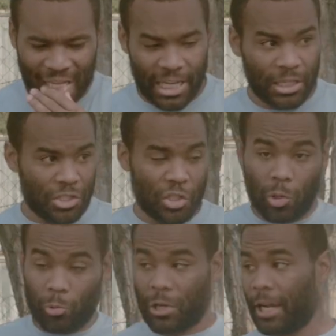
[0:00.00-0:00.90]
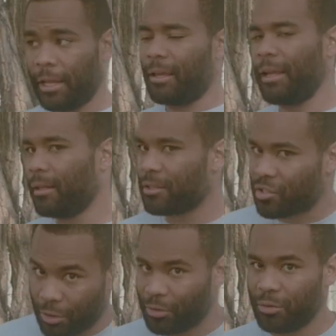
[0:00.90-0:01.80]
Hey, let's go riot. Hey,
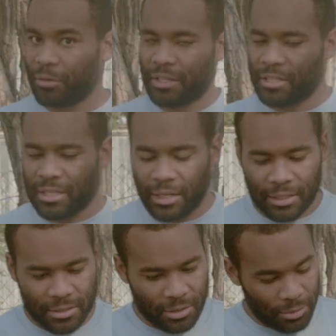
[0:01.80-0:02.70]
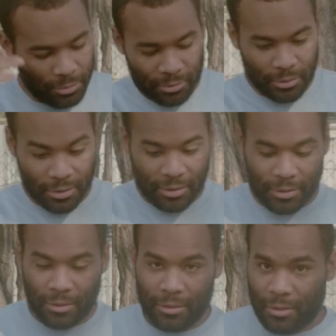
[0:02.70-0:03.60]
let's go do this. Hey, let's go.
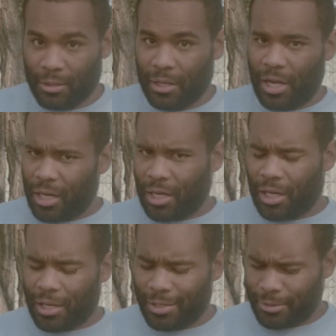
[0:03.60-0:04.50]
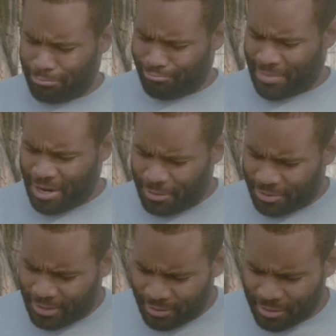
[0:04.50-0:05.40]
Uh, I
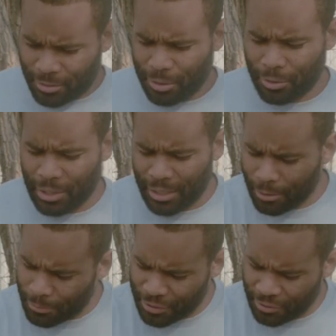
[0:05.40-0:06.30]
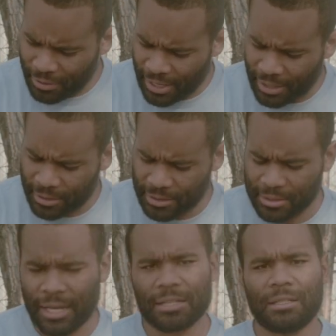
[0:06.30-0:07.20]
don't think so. I don't want to do that
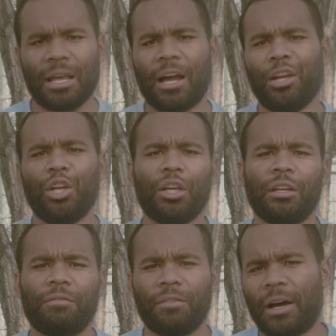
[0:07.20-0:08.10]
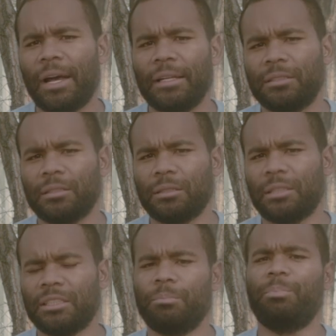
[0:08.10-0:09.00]
because that's not good advice.
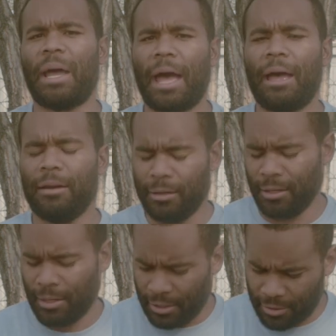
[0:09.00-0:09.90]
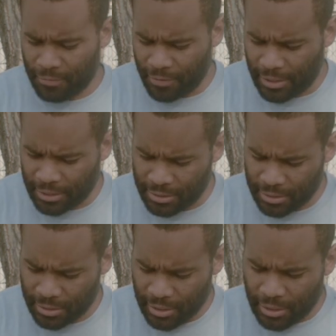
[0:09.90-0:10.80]
That's bad
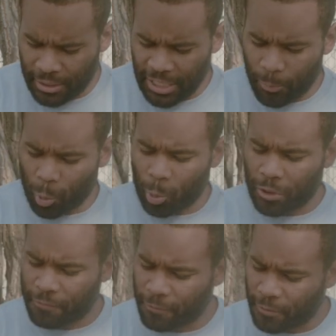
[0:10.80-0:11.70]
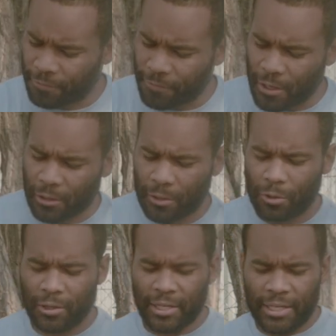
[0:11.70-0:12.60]
advice. The Hebrew word for
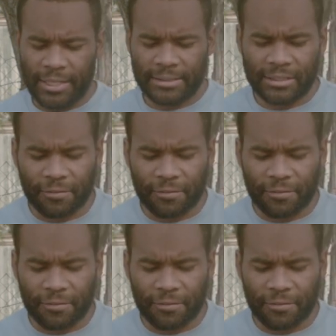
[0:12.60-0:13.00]
follow is